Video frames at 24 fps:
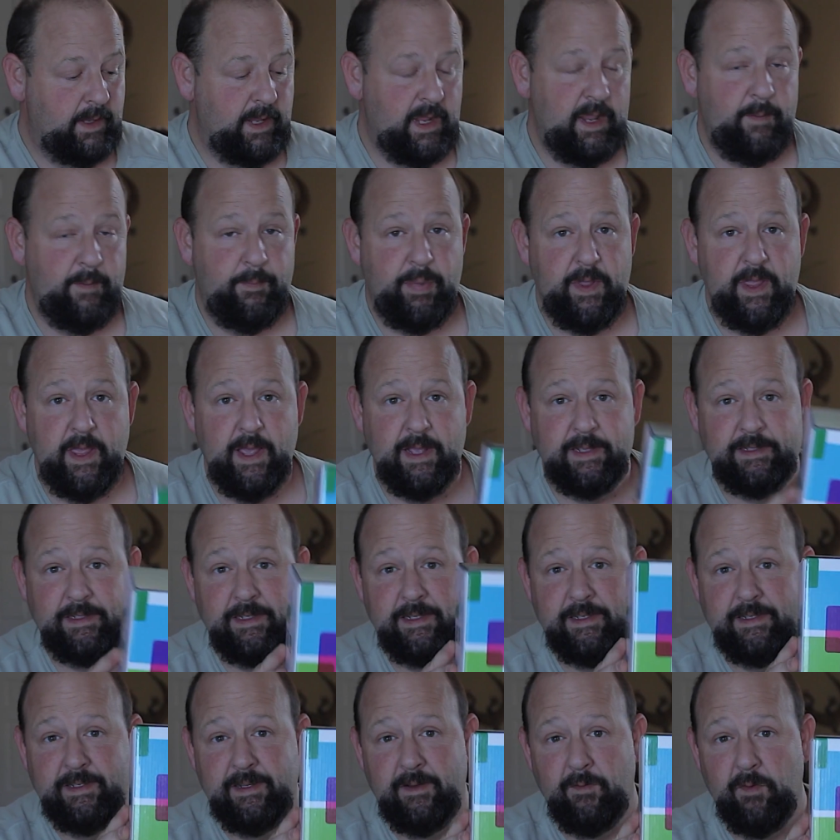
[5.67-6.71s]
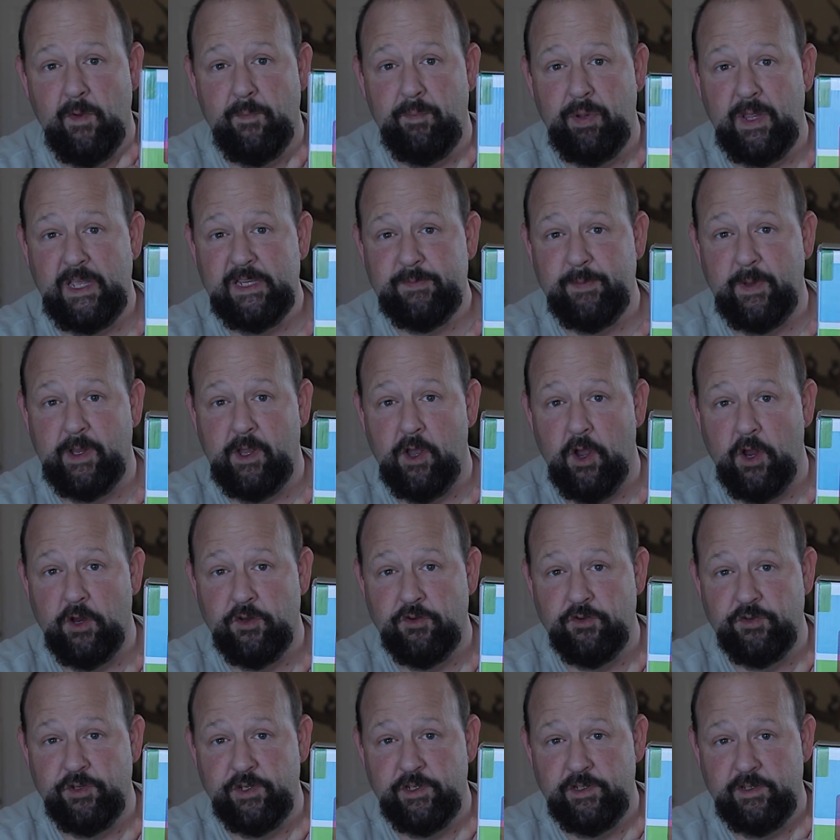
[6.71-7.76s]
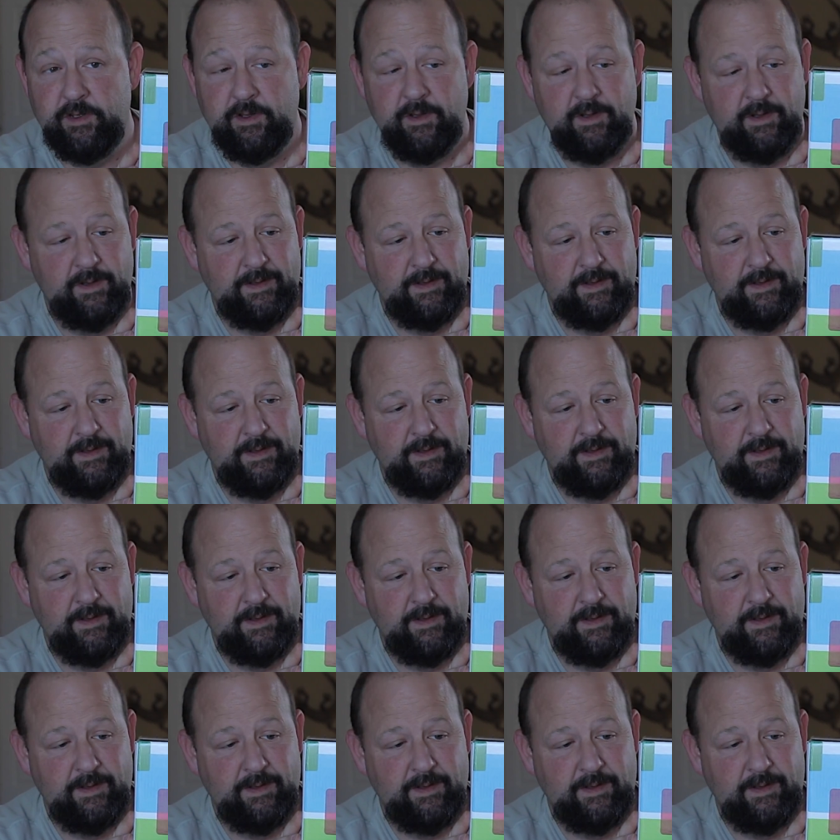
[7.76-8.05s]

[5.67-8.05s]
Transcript: EPS's replacement cartridges,